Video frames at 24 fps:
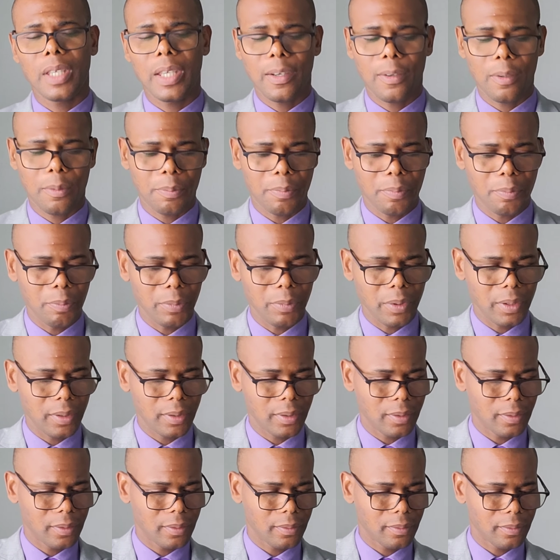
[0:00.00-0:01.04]
help me.
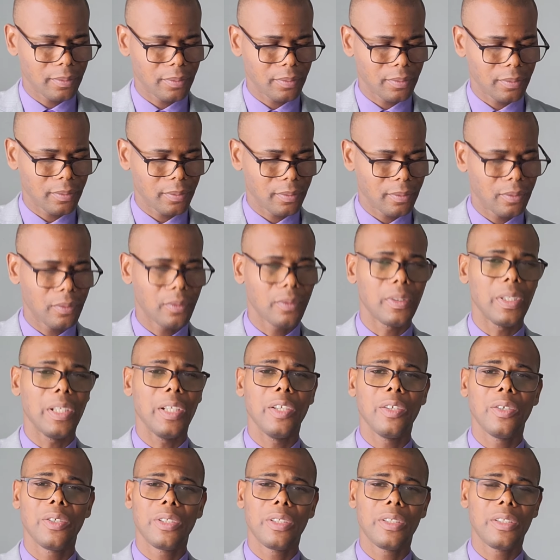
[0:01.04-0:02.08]
The
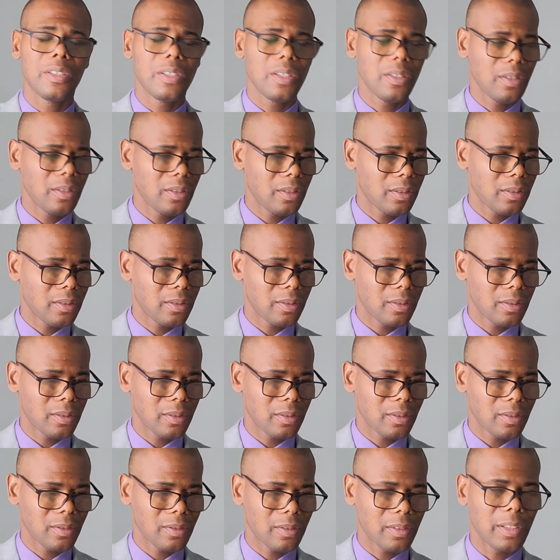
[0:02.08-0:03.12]
Lord
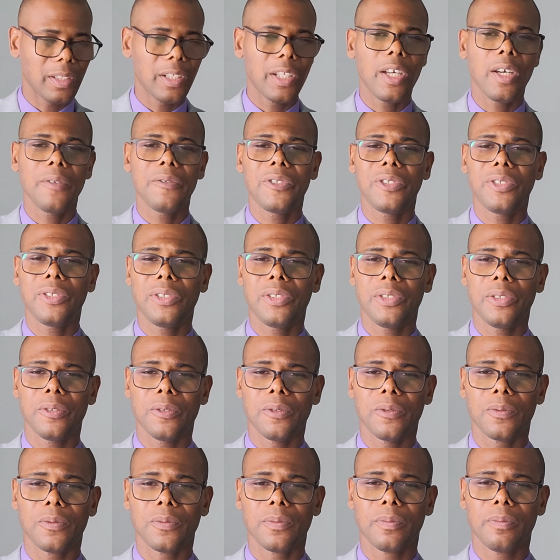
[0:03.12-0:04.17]
loves
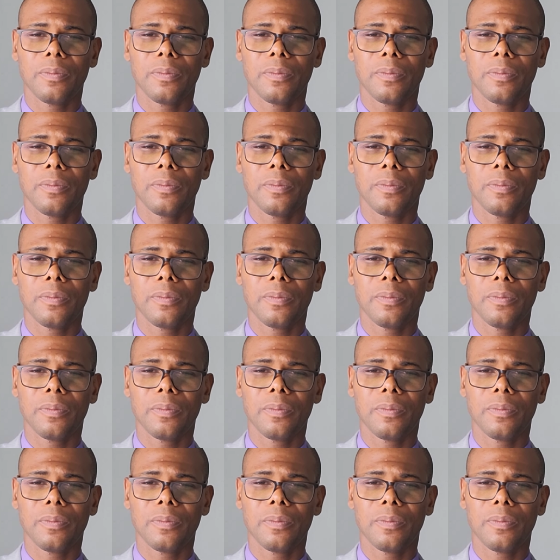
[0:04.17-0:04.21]
you.